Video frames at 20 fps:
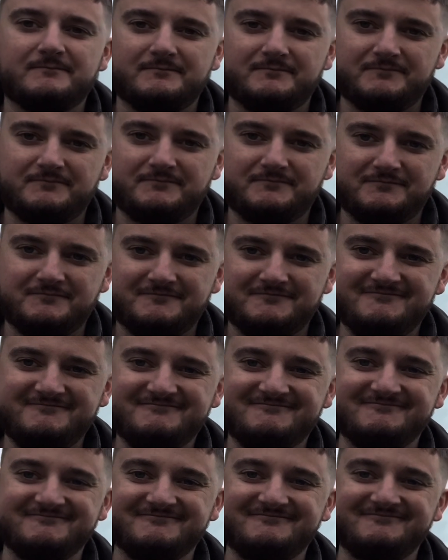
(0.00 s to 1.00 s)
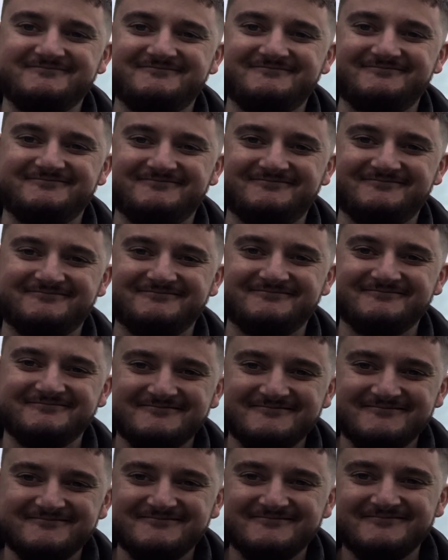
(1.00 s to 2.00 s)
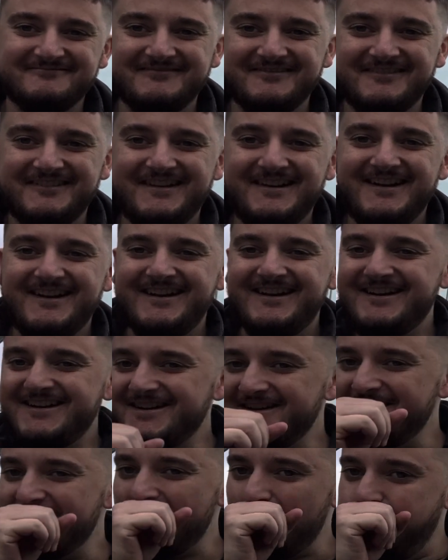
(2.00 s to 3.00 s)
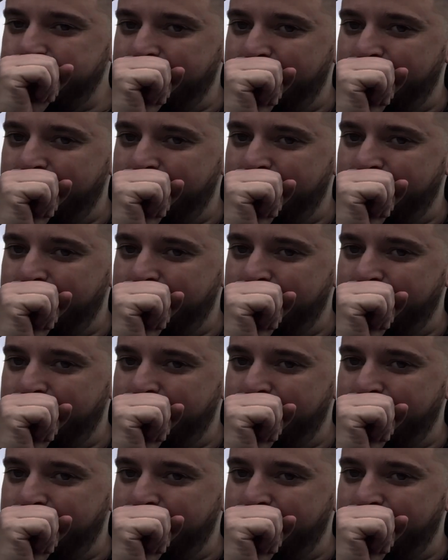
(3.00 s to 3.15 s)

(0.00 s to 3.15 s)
(not speaking)